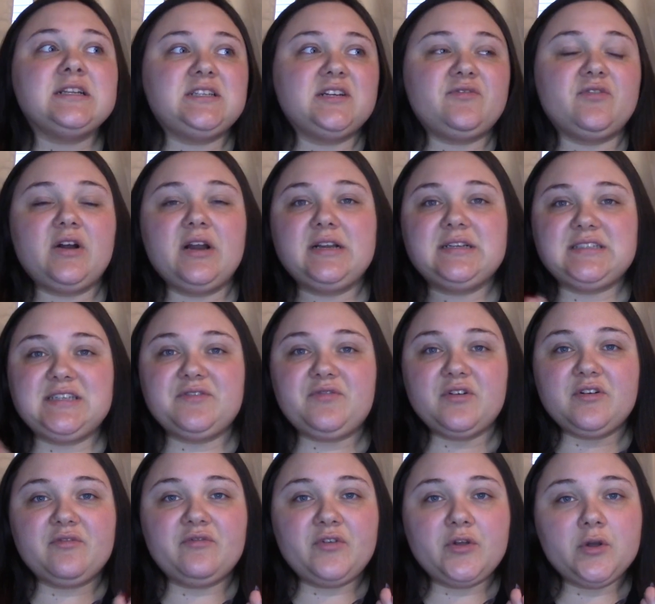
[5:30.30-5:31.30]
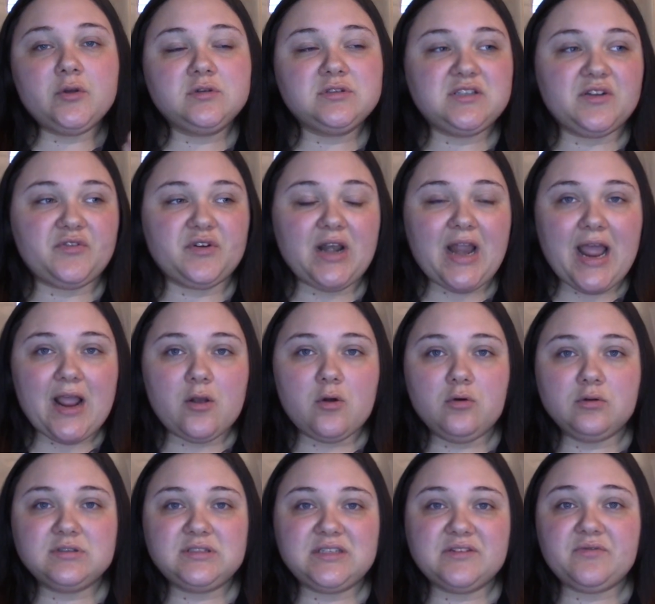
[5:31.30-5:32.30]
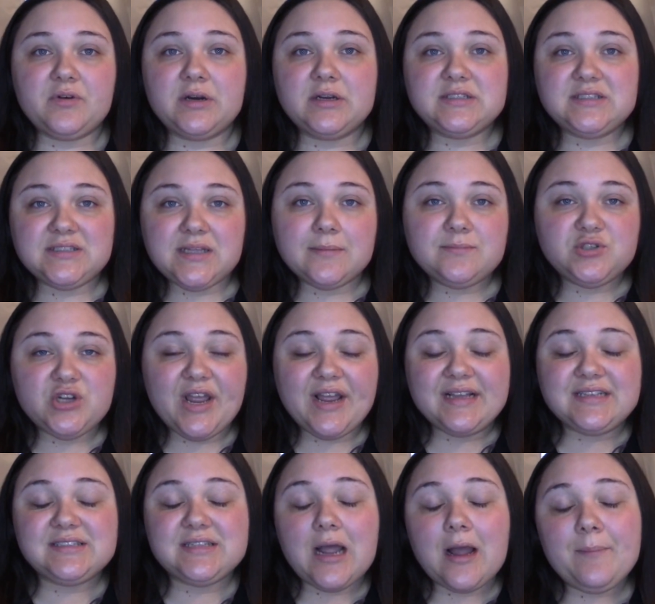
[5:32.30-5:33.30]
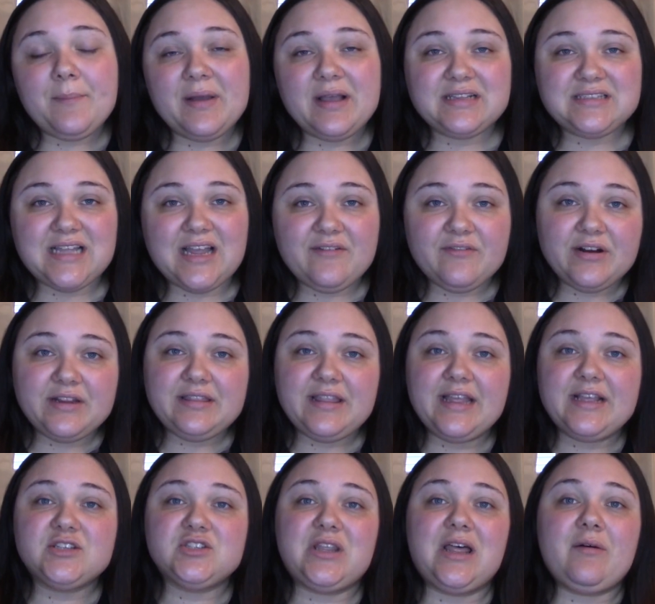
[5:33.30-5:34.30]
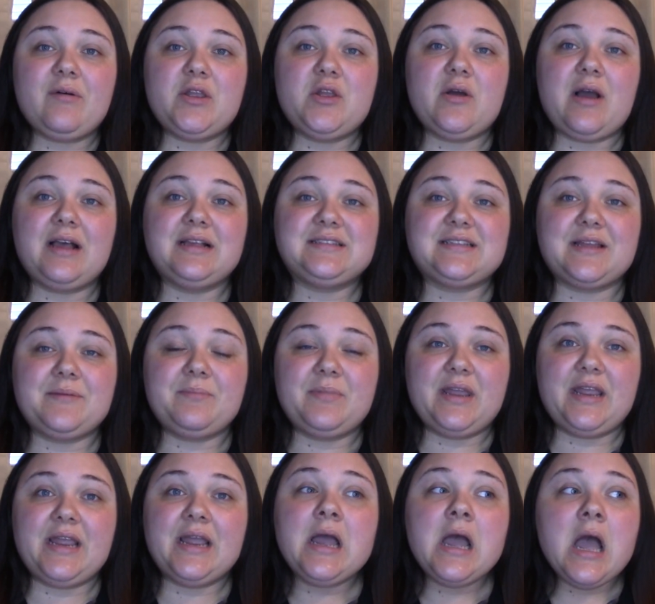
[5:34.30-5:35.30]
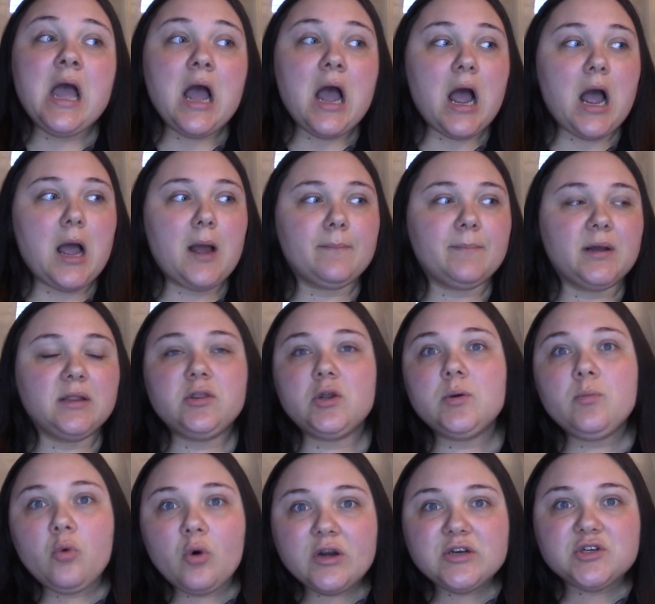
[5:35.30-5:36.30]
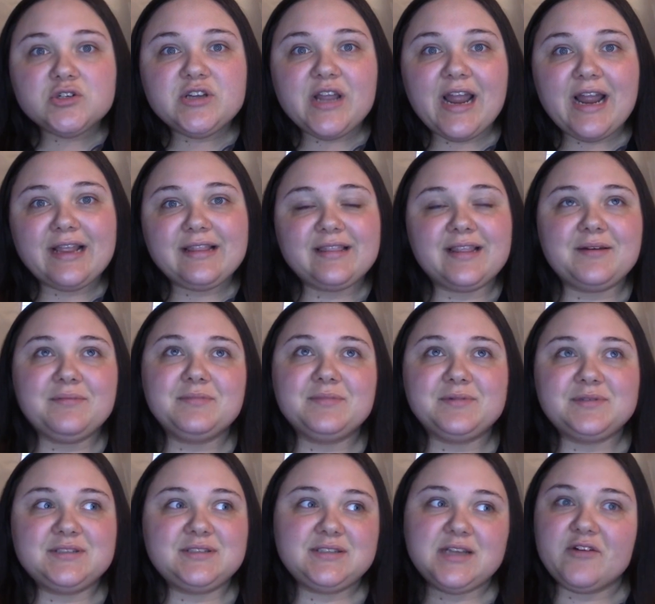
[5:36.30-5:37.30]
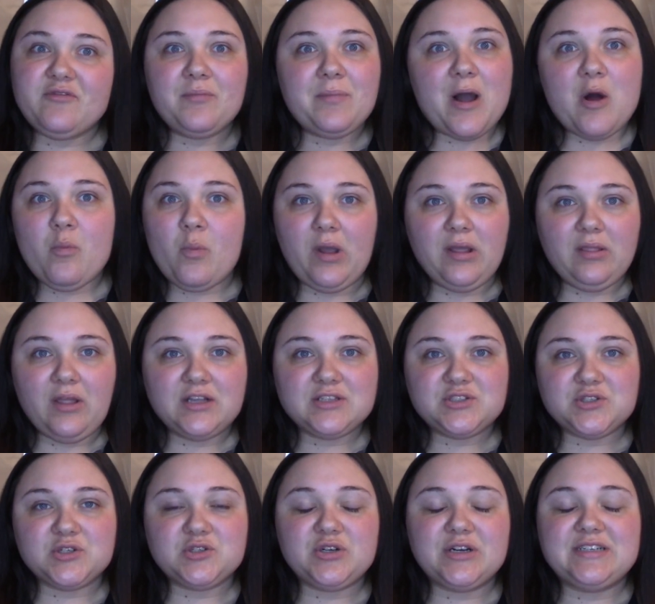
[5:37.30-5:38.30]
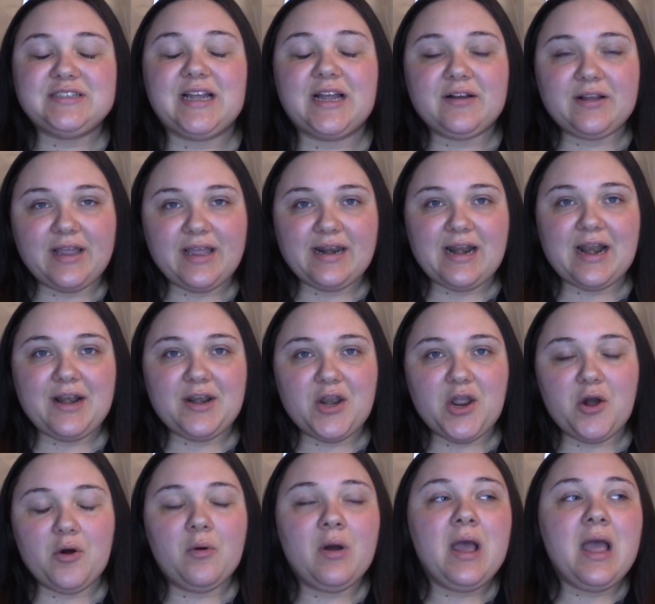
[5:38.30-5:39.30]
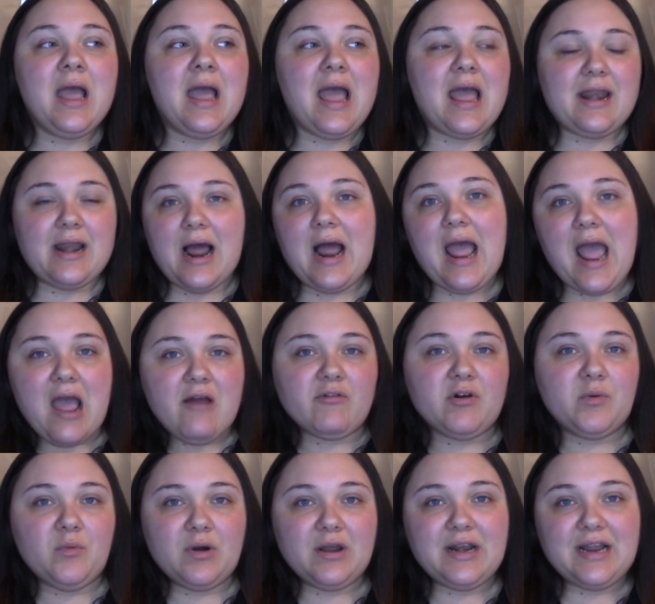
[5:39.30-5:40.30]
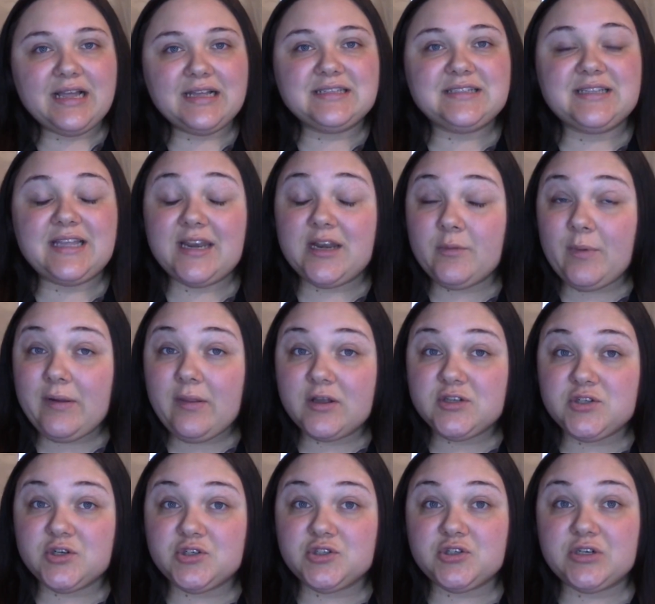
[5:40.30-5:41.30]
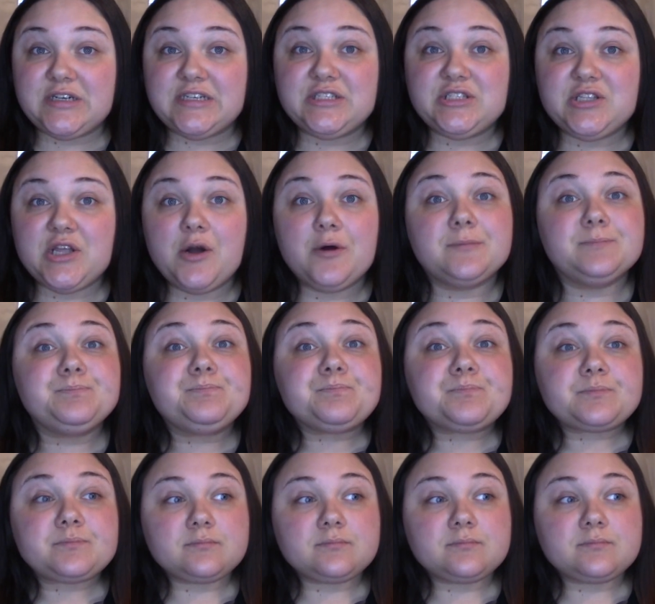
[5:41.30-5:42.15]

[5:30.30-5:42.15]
different views, different angles, different subjects, topics, everything, so that way you guys can be a little more entertained than stuff about weight loss surgery, because again, I know not everyone is getting weight loss surgery, so